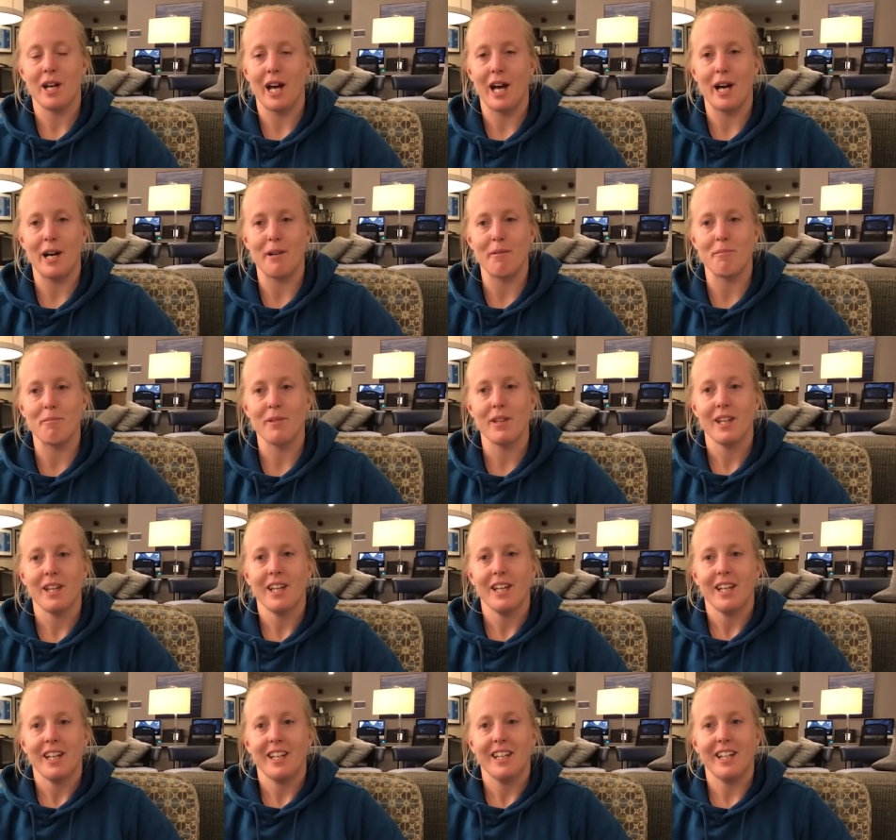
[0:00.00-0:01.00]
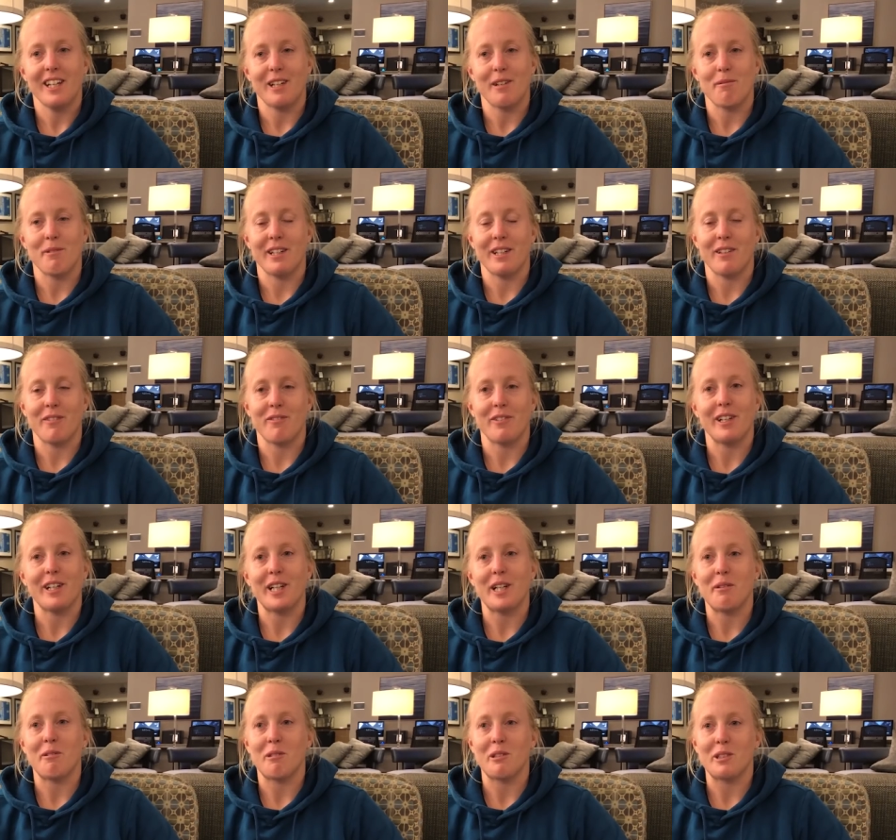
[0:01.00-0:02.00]
Um, yeah, I mean the
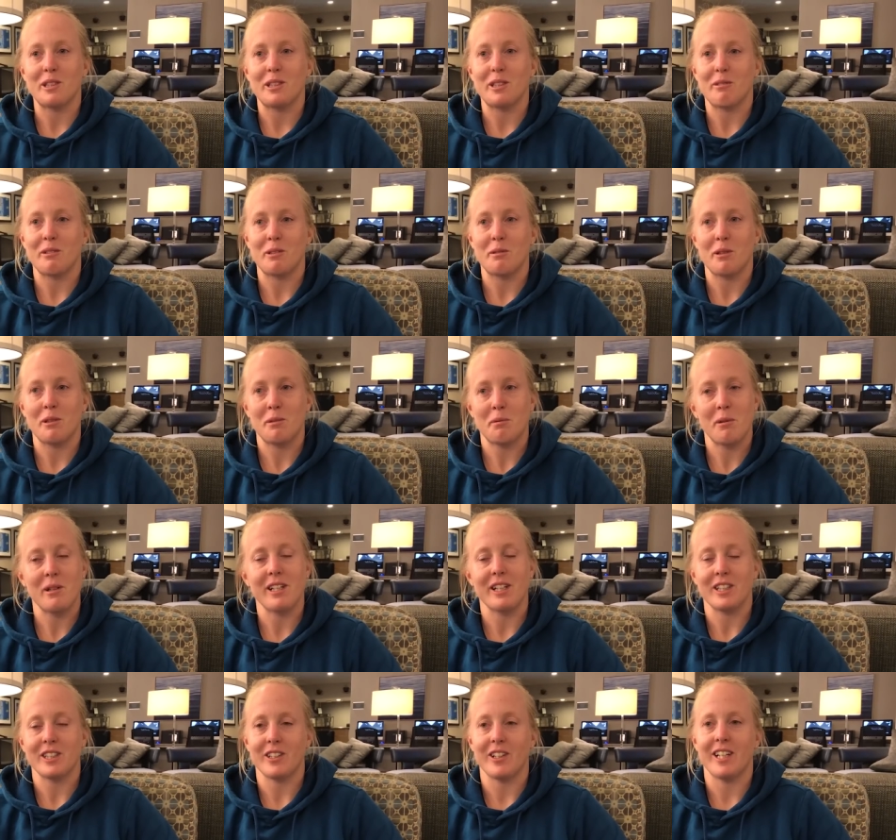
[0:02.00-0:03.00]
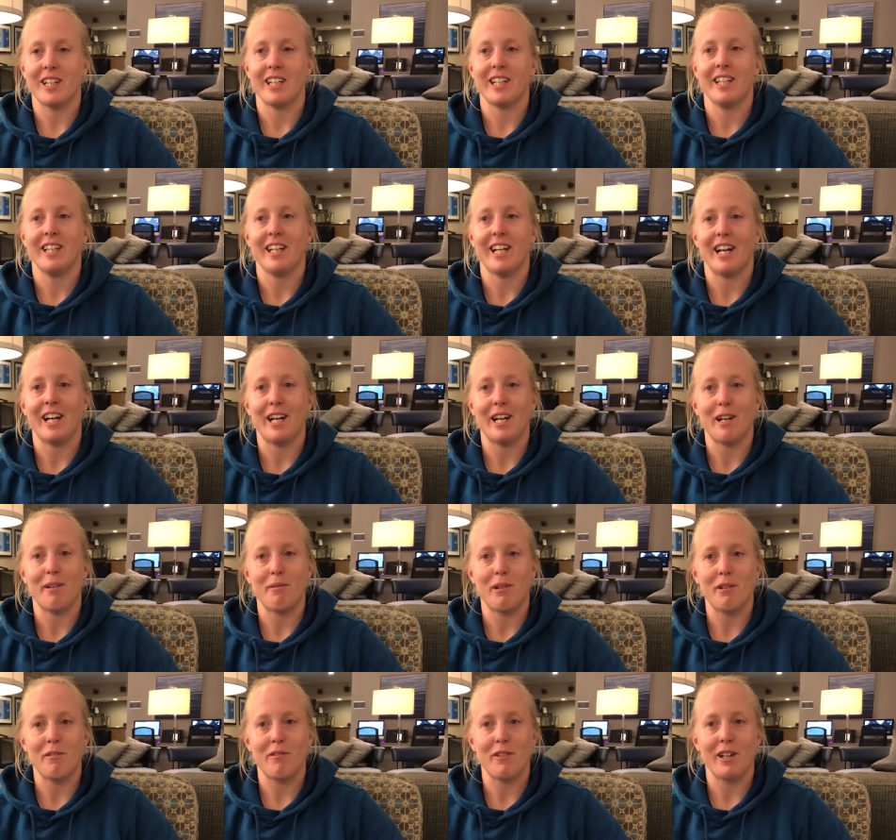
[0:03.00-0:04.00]
feeling was was, was pretty exciting. Um,
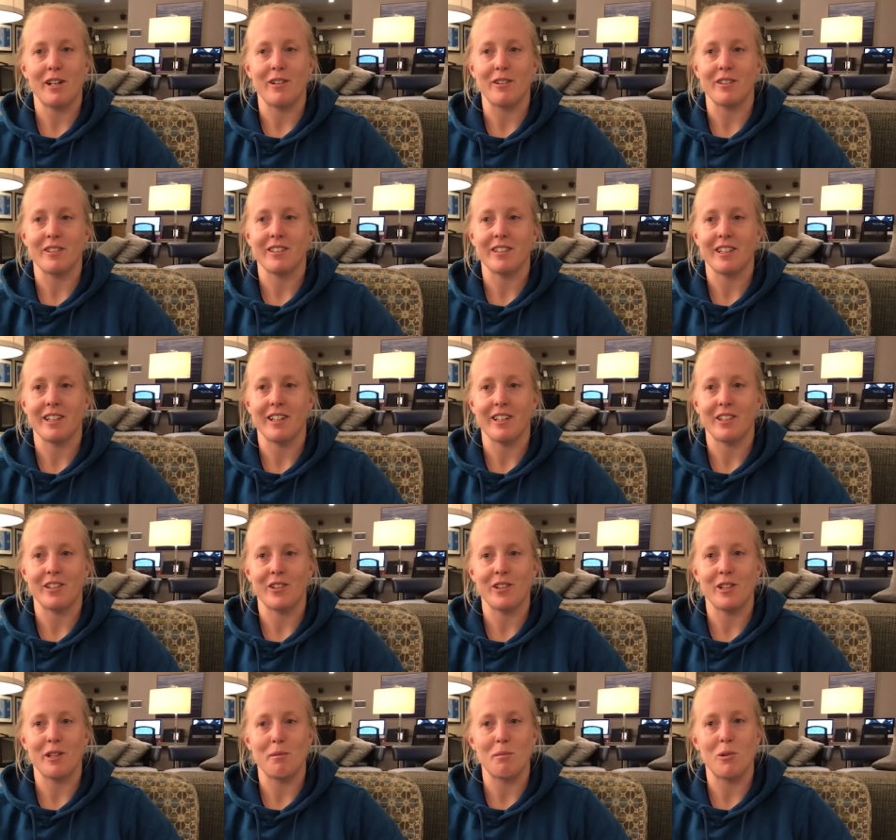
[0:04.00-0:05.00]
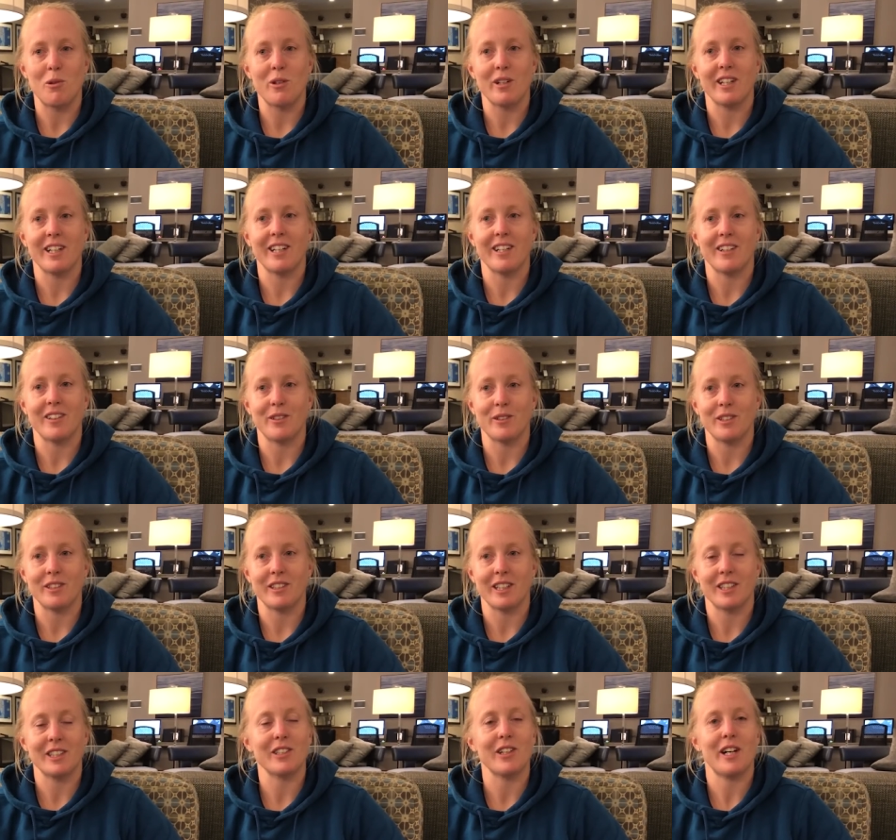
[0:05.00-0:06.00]
I felt during the morning I was
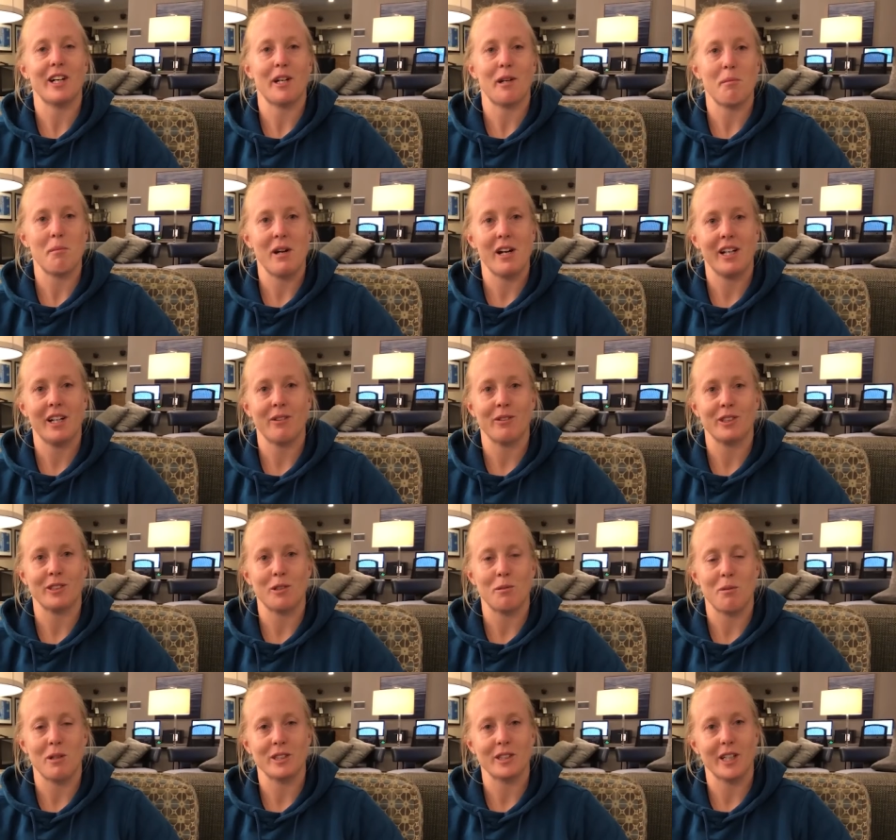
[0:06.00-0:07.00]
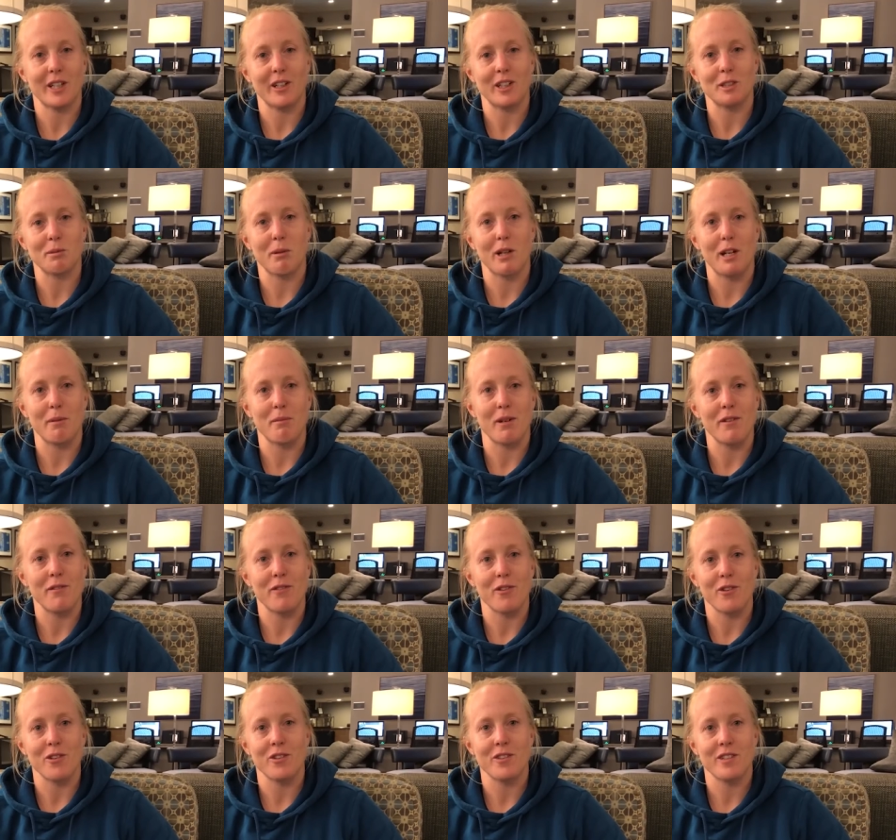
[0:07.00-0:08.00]
excited about it. It was almost like I was playing my
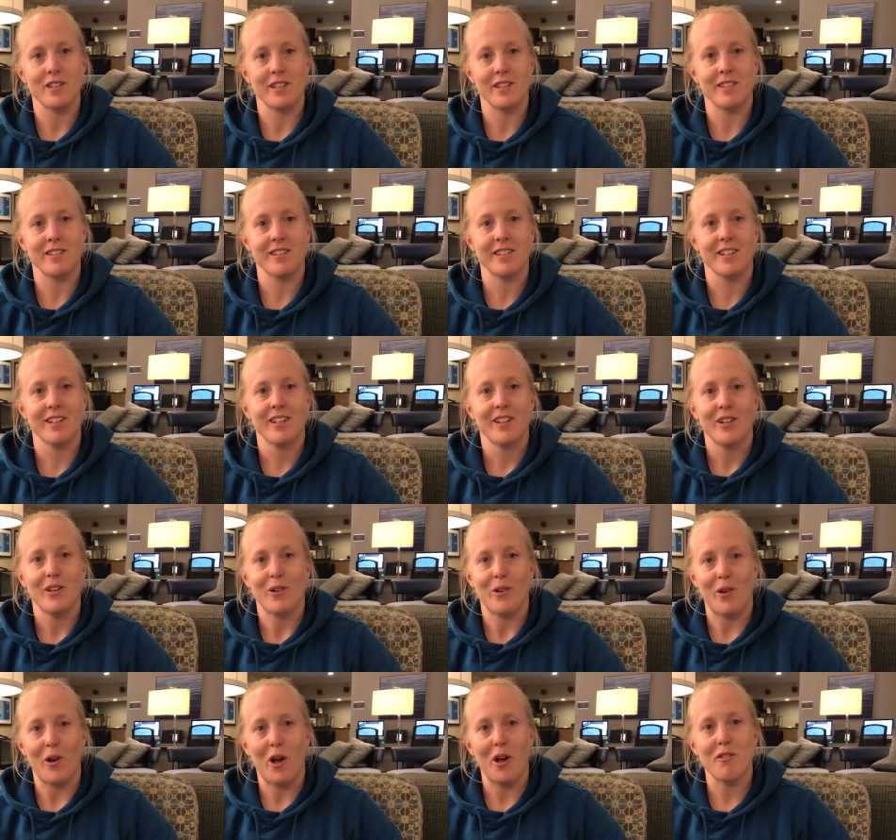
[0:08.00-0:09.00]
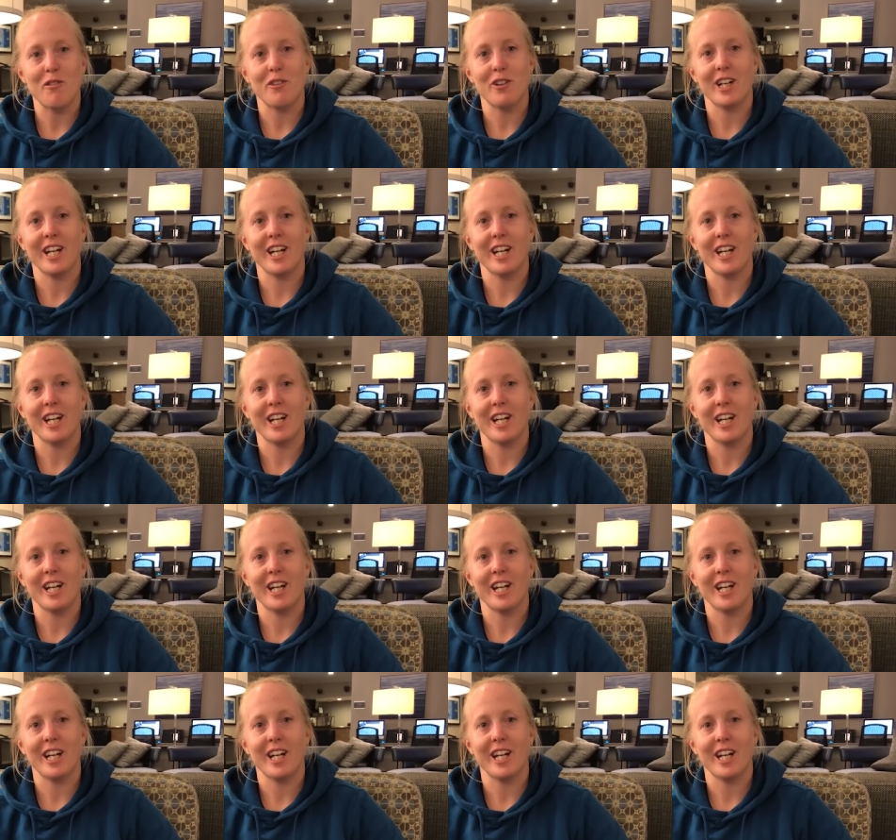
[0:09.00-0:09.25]
first test all over